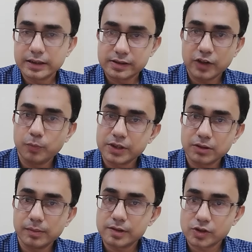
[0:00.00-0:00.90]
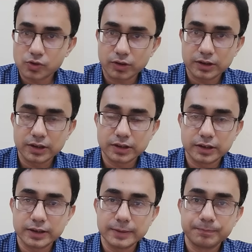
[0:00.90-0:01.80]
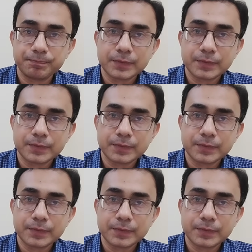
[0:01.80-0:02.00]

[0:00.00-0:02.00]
Design of machine elements is taught in the third year.